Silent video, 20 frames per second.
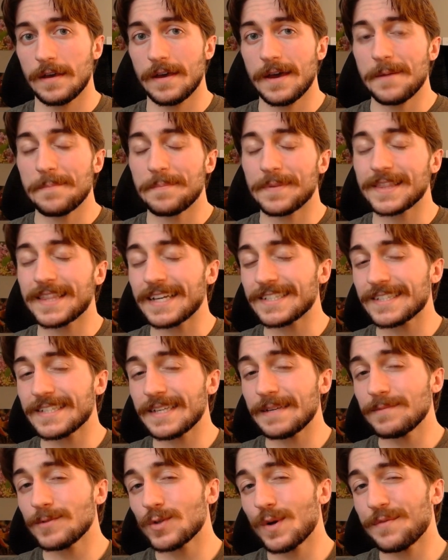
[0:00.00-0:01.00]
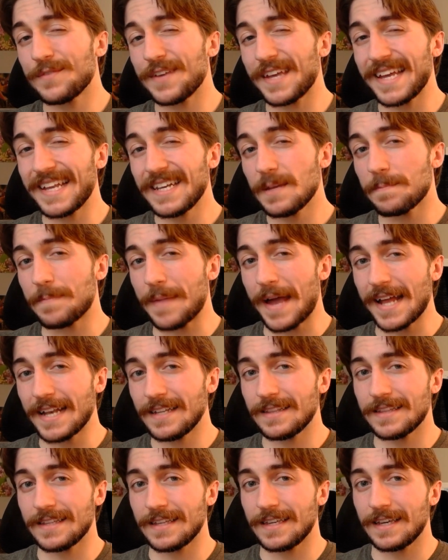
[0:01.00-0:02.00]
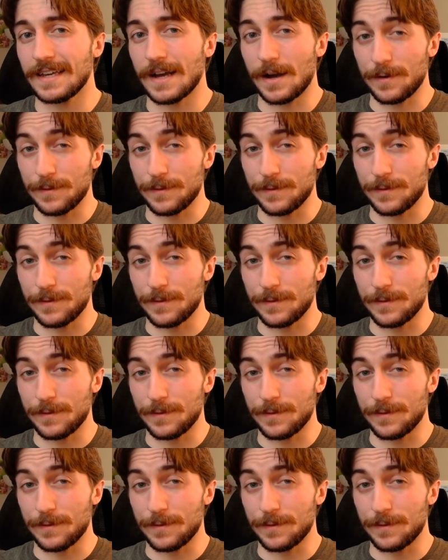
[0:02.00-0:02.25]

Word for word: But they seem to have independently